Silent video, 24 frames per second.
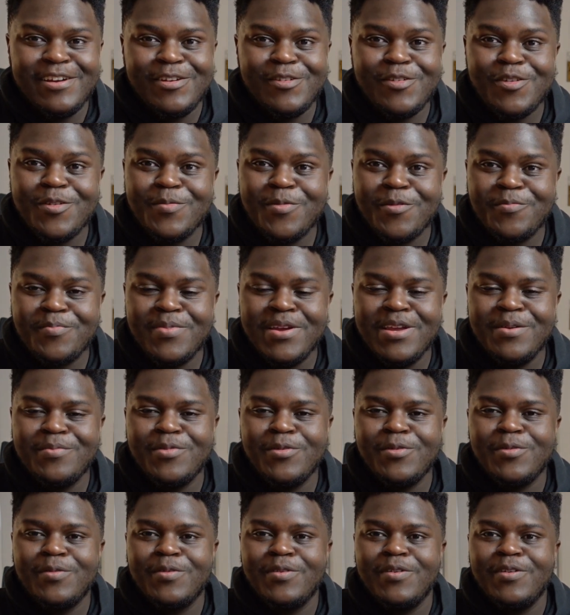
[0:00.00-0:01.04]
group of
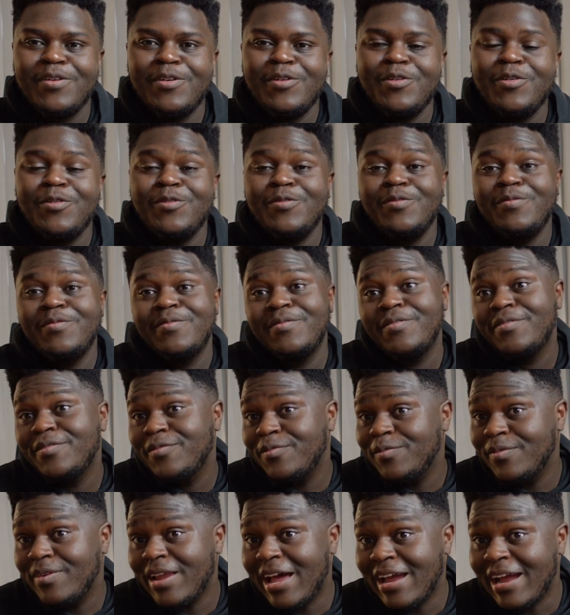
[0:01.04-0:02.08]
people who,
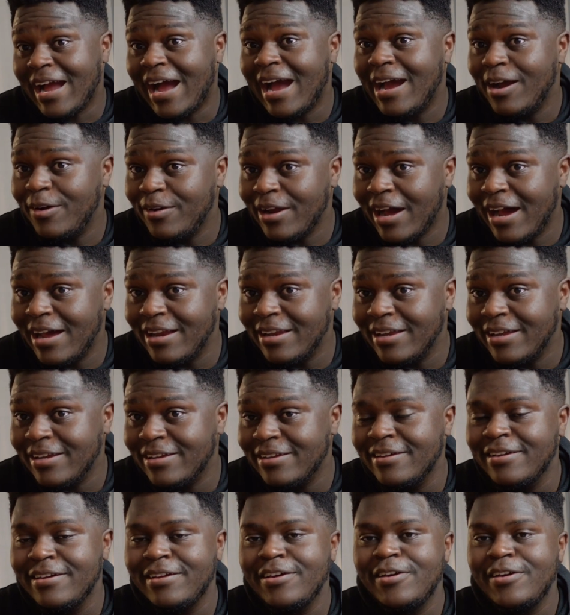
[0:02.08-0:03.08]
like I did,